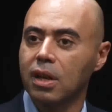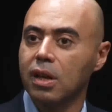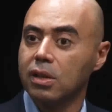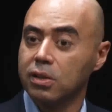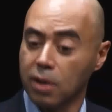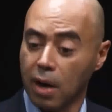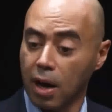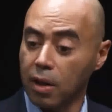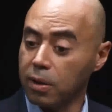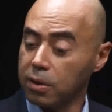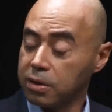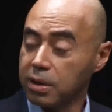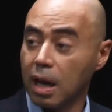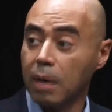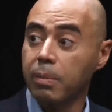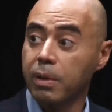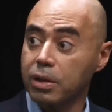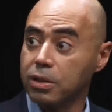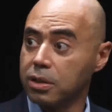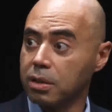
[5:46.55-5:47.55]
So all those
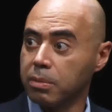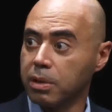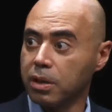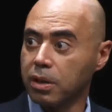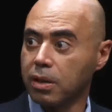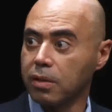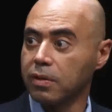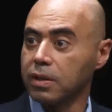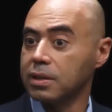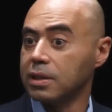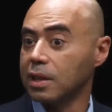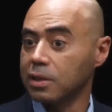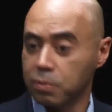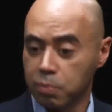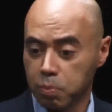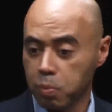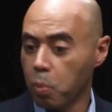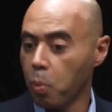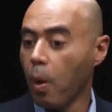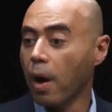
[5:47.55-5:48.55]
companies should be nervous. That's
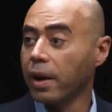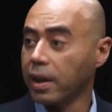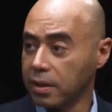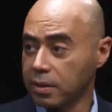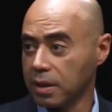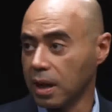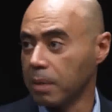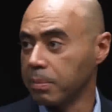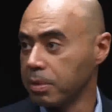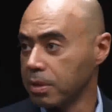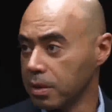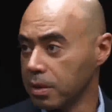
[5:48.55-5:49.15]
one example.